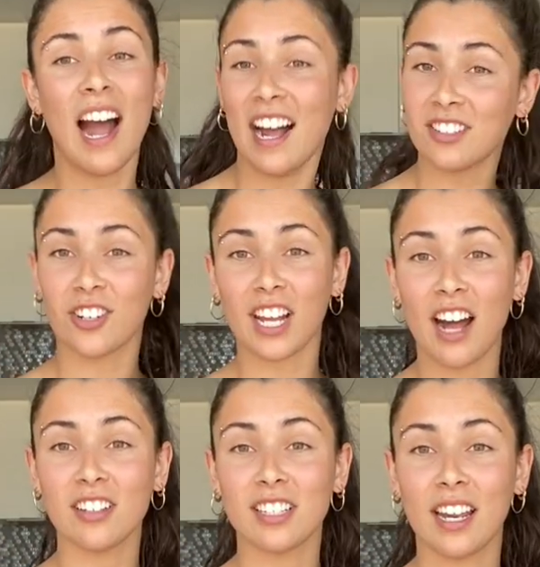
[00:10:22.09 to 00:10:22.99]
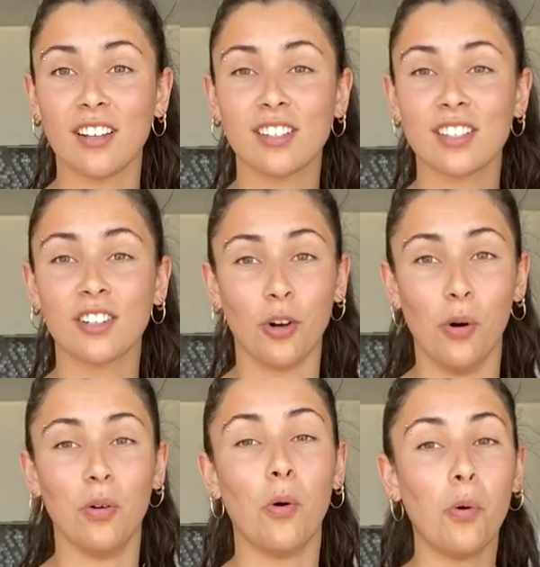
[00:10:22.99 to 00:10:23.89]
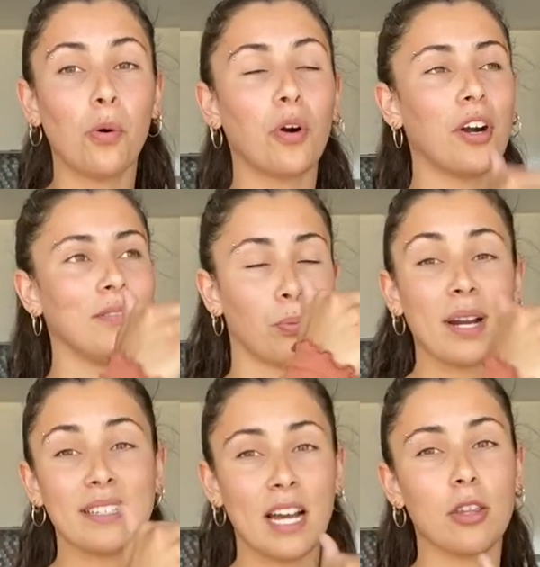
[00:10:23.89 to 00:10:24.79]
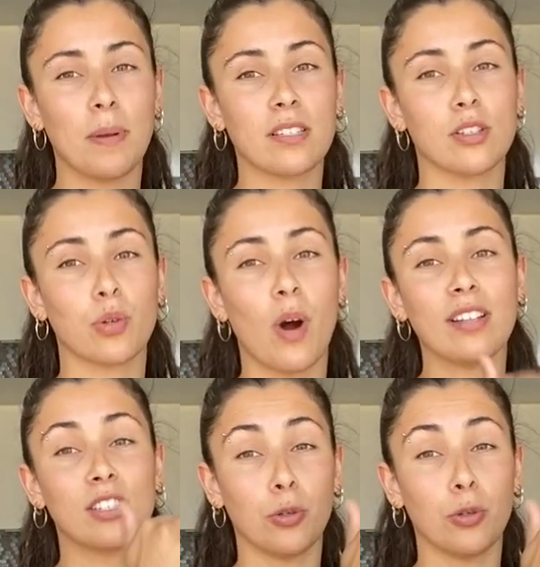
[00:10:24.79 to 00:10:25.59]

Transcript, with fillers: as your calisthenics goal or break down the pistol squats,